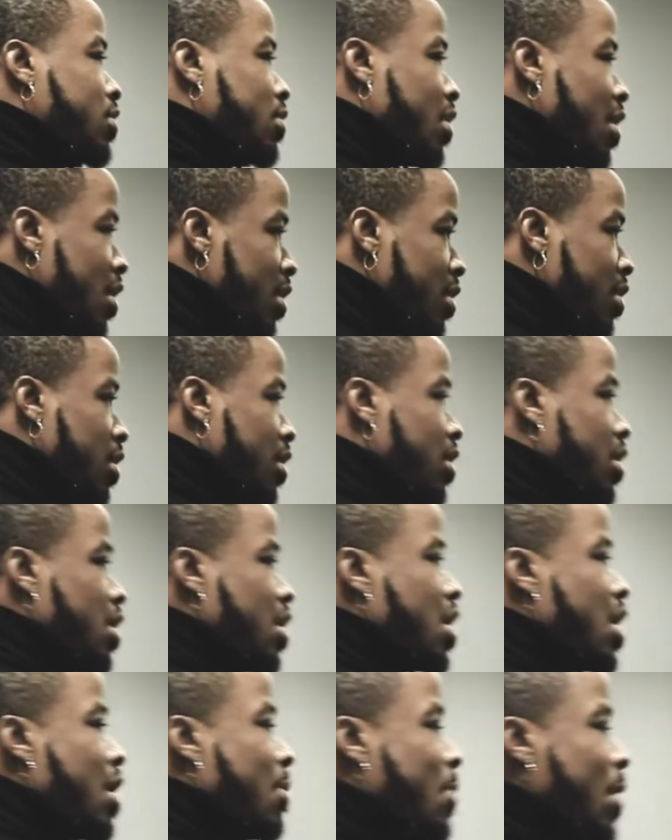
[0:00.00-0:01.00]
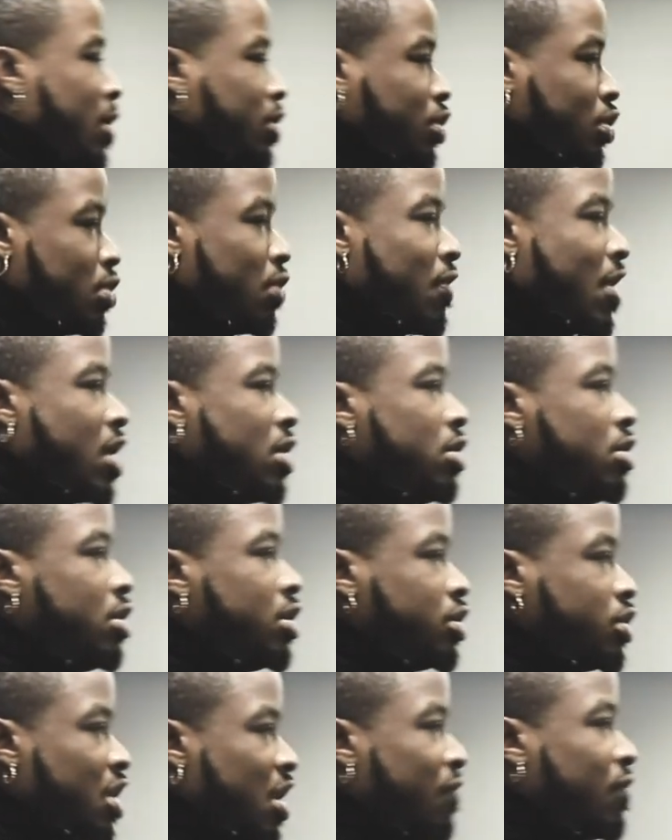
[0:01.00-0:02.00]
you earlier about truth, how do you
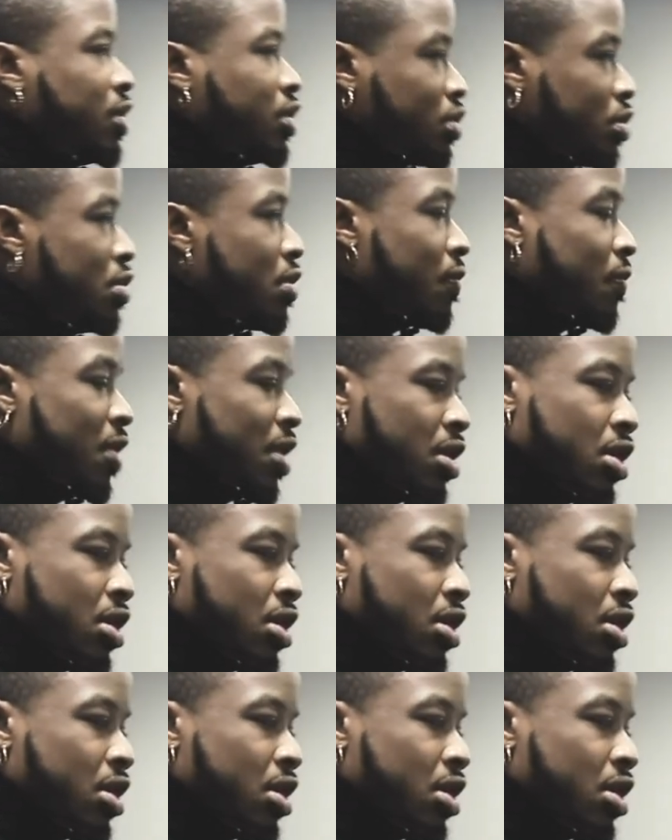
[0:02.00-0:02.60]
discover truth?